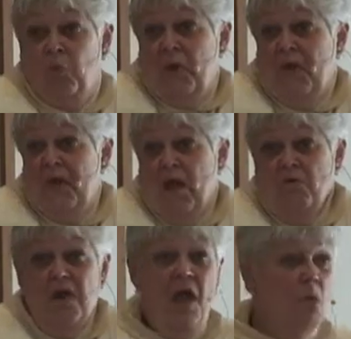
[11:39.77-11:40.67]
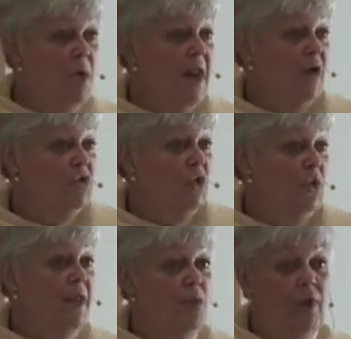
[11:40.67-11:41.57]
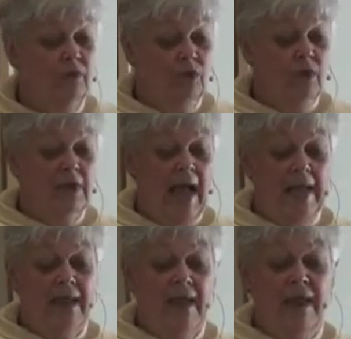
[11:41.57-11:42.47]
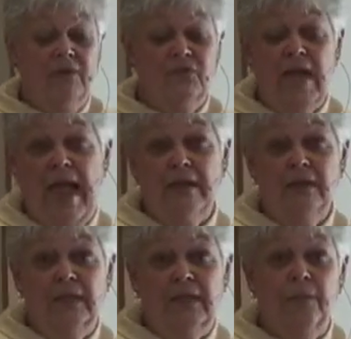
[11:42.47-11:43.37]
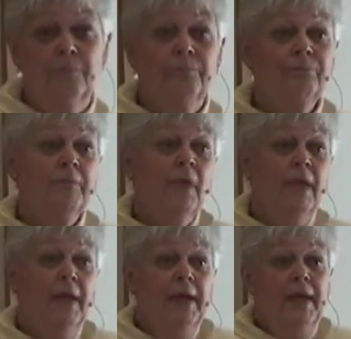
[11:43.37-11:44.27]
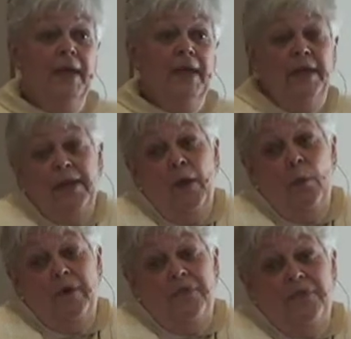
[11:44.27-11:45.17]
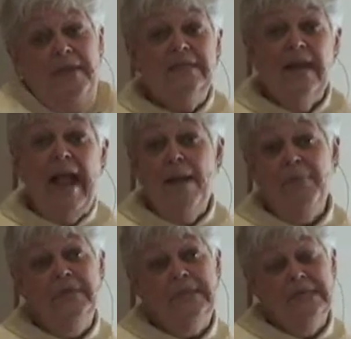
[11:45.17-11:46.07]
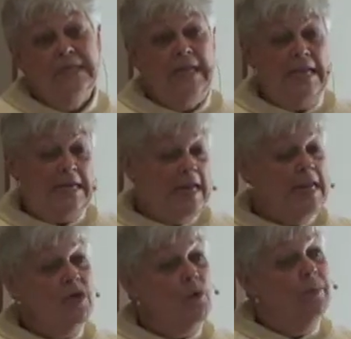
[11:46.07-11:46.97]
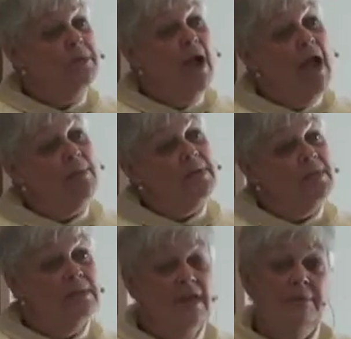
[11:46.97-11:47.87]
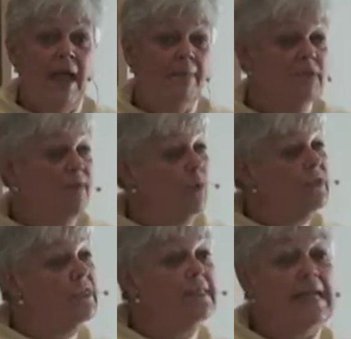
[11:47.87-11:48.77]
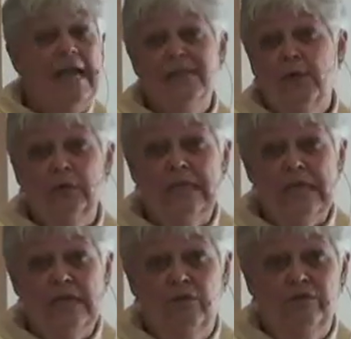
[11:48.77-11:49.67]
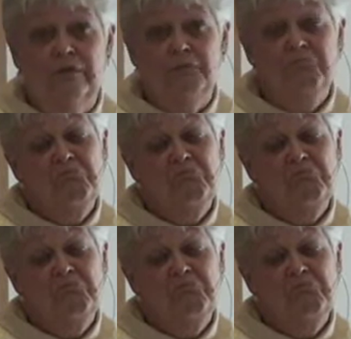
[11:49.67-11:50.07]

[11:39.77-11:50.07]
We don't know what our journey will look like exactly. You know, one of the things that happens in an interim time is that sometimes folks decide they'll leave.